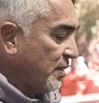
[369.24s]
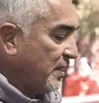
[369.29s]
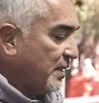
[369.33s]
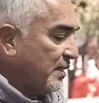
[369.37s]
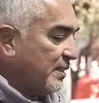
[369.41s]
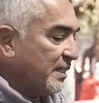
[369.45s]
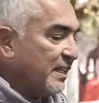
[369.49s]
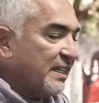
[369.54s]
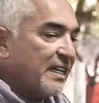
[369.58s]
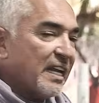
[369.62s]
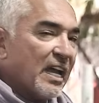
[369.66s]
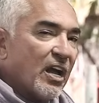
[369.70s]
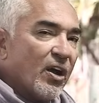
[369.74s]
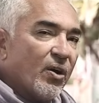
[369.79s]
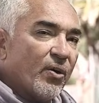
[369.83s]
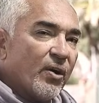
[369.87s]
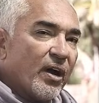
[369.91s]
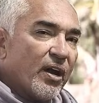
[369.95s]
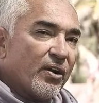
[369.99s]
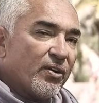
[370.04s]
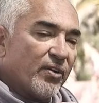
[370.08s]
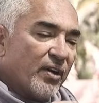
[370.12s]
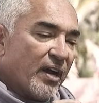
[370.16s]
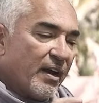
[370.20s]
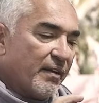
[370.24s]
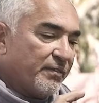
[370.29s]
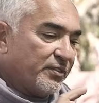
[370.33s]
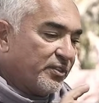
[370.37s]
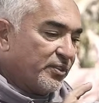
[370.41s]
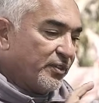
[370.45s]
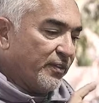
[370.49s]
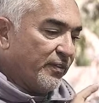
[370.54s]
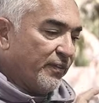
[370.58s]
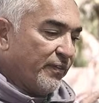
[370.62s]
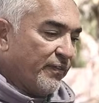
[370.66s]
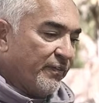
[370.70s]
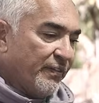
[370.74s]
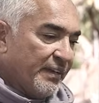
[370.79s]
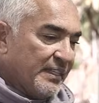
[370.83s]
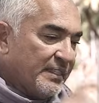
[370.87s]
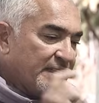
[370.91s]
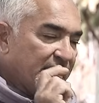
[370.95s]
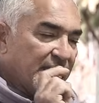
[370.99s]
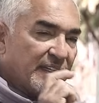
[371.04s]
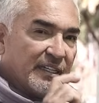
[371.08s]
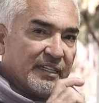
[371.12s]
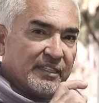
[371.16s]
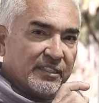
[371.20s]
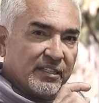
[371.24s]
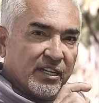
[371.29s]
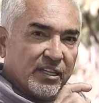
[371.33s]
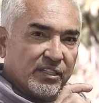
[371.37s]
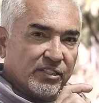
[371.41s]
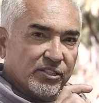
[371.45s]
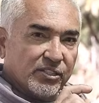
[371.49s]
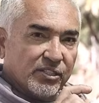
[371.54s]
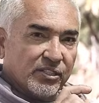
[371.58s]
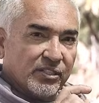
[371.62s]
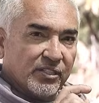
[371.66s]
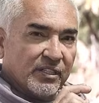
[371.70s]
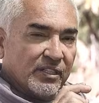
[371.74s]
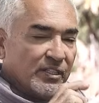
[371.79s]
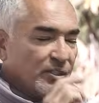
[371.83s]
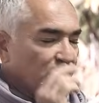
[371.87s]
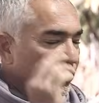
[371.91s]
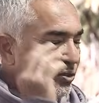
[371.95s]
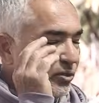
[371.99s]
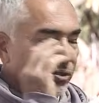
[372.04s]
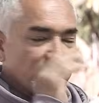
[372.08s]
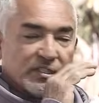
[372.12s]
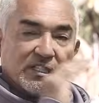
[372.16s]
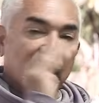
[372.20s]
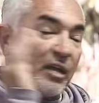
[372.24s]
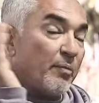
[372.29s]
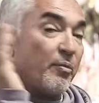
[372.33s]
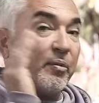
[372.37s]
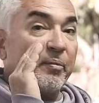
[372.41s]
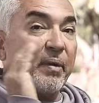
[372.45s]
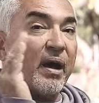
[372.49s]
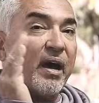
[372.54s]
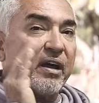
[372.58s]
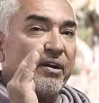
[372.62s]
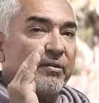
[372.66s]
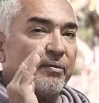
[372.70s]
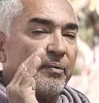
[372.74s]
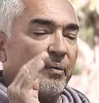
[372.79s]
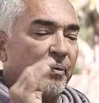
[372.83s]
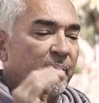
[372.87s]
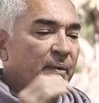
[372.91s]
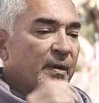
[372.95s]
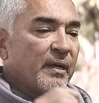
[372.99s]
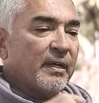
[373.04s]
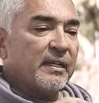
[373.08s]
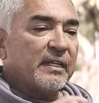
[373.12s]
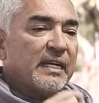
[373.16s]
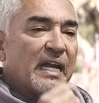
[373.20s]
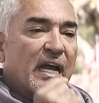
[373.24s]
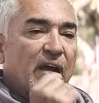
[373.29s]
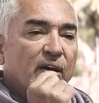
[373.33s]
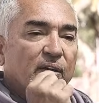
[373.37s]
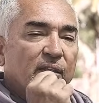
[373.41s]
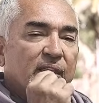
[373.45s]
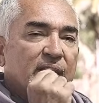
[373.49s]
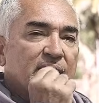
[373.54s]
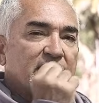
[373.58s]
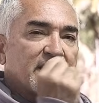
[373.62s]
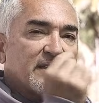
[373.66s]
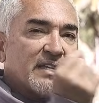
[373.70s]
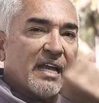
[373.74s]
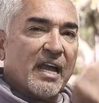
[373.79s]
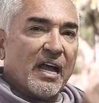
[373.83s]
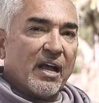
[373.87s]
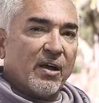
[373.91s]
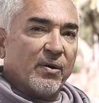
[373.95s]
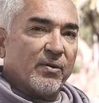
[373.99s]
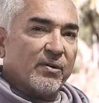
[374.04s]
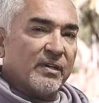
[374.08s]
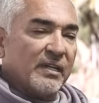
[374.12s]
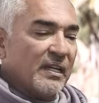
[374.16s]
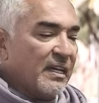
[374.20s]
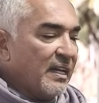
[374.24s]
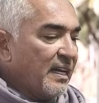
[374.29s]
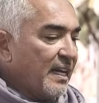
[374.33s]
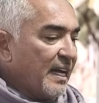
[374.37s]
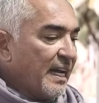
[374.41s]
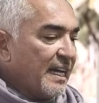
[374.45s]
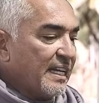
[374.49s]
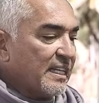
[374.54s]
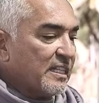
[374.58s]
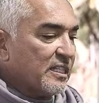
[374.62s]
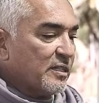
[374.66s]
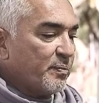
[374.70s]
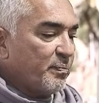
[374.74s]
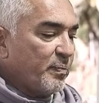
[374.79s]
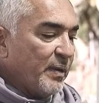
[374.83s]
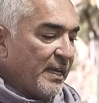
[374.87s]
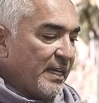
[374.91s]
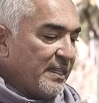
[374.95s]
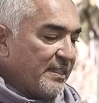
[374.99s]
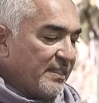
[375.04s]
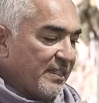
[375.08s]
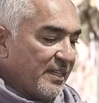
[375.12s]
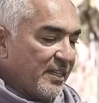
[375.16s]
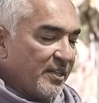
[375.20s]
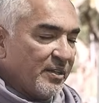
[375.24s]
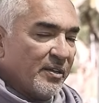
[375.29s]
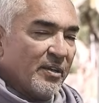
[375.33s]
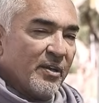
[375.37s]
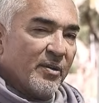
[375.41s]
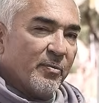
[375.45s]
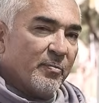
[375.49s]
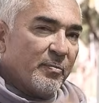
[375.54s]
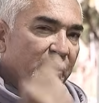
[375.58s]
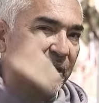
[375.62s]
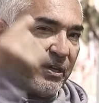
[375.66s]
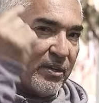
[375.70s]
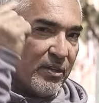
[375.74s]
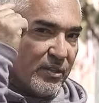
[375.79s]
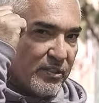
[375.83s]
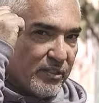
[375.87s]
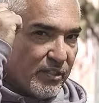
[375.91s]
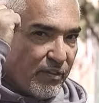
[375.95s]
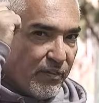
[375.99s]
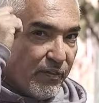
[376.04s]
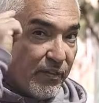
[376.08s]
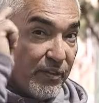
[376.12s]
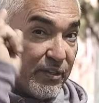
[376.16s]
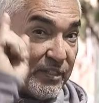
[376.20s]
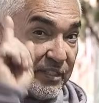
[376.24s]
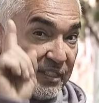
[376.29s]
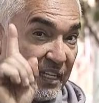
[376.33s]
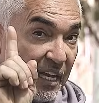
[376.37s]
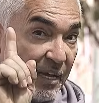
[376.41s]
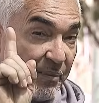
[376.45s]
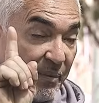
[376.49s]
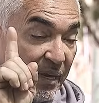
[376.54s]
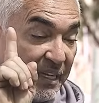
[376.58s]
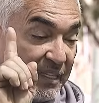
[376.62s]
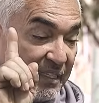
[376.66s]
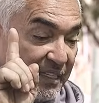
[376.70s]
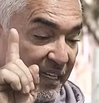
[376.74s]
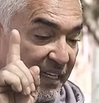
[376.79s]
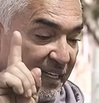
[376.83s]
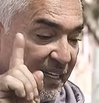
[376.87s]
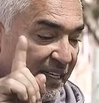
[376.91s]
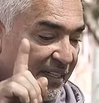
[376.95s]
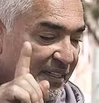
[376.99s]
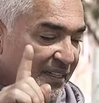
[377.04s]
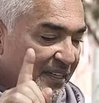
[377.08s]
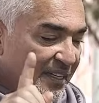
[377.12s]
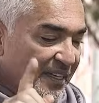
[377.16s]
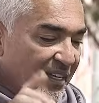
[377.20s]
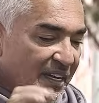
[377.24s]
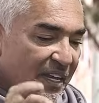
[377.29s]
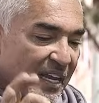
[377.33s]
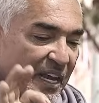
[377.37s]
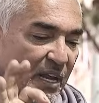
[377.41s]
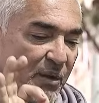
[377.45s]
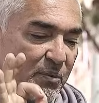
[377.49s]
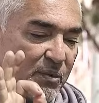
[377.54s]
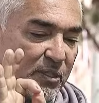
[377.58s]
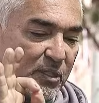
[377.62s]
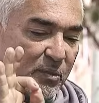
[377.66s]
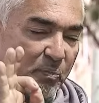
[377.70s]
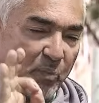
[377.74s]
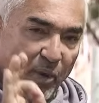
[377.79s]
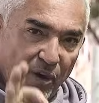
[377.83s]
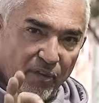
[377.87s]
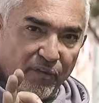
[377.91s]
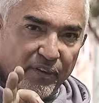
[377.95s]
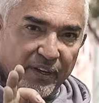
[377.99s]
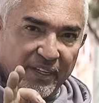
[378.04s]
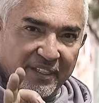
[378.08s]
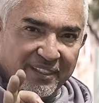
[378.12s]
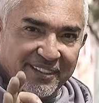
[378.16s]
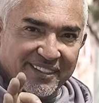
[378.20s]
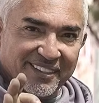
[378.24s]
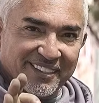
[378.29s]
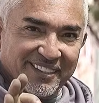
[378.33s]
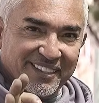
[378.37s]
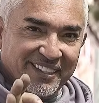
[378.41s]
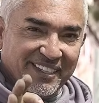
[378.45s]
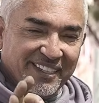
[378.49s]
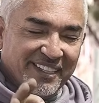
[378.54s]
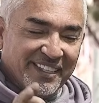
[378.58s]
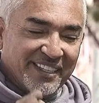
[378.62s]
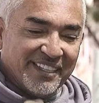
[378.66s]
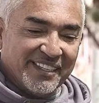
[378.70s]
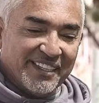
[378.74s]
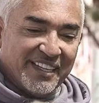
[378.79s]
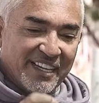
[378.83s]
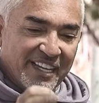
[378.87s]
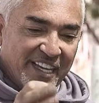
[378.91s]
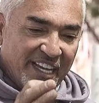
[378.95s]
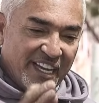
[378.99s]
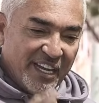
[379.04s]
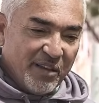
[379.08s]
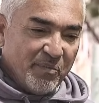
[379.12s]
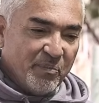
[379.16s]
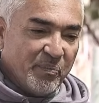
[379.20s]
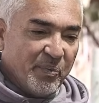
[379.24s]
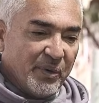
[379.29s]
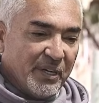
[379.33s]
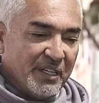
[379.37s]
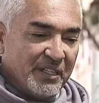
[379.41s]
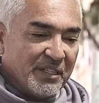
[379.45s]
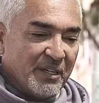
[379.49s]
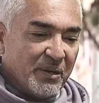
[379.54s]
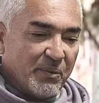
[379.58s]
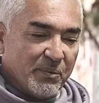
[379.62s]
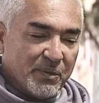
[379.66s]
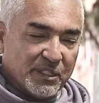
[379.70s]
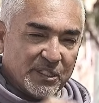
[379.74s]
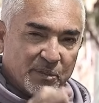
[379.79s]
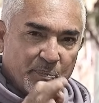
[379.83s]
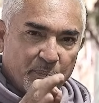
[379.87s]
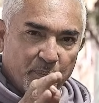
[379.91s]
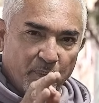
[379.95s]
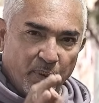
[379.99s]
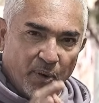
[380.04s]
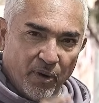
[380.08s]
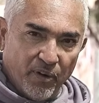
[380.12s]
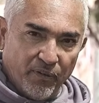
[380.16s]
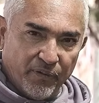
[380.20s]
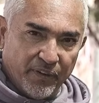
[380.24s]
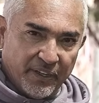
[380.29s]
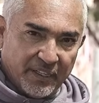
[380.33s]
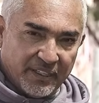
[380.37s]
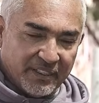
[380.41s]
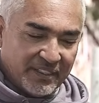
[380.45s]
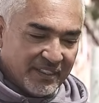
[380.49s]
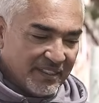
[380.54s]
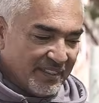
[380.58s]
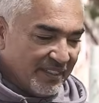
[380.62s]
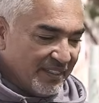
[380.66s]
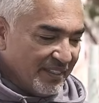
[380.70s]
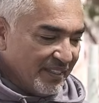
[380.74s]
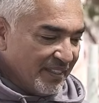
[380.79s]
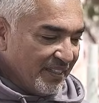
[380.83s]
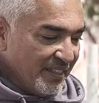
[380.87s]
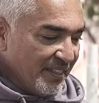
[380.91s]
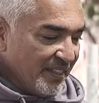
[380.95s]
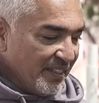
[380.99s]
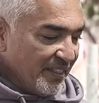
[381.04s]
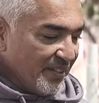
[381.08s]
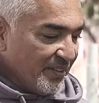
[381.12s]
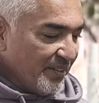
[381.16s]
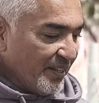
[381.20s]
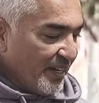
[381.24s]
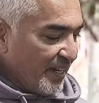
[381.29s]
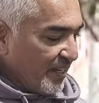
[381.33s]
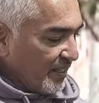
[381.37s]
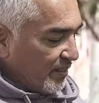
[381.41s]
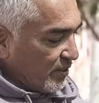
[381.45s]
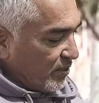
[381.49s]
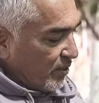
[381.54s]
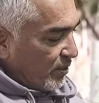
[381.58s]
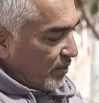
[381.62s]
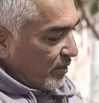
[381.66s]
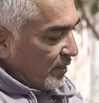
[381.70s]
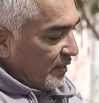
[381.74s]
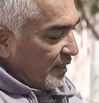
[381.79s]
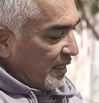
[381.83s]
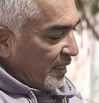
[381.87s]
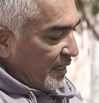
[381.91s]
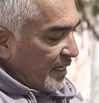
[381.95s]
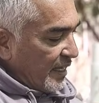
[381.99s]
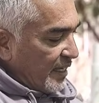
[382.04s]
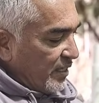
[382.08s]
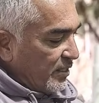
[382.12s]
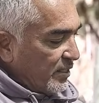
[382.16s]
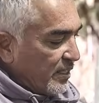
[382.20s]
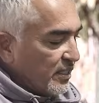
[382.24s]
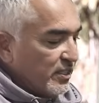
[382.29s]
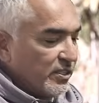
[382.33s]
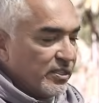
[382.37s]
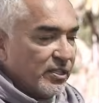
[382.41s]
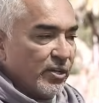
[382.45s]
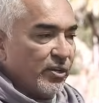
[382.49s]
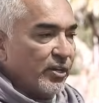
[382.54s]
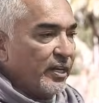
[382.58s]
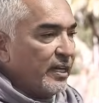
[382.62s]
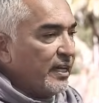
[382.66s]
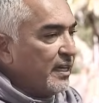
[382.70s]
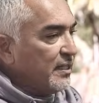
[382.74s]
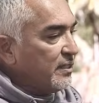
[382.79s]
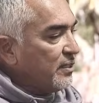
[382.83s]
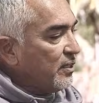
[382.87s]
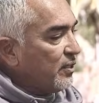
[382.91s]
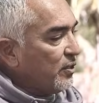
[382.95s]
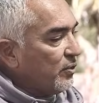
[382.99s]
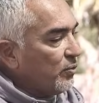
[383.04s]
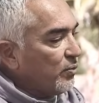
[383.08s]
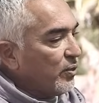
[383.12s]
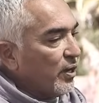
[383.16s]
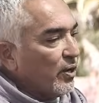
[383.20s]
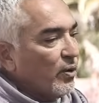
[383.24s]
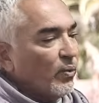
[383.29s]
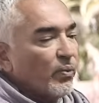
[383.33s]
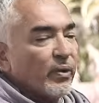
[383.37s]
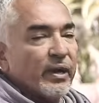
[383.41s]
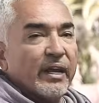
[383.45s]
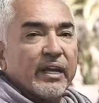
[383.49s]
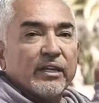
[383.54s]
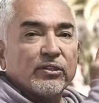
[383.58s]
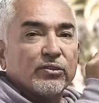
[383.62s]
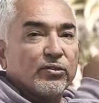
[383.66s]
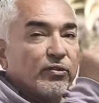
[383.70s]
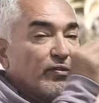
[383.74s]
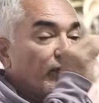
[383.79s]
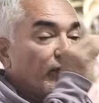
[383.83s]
See, now I don't have to physically touch to snap them out of them. Now the sound is plenty because the first time I did it, it was perfect. The imprint was perfect, right? So the leash is so he doesn't run away too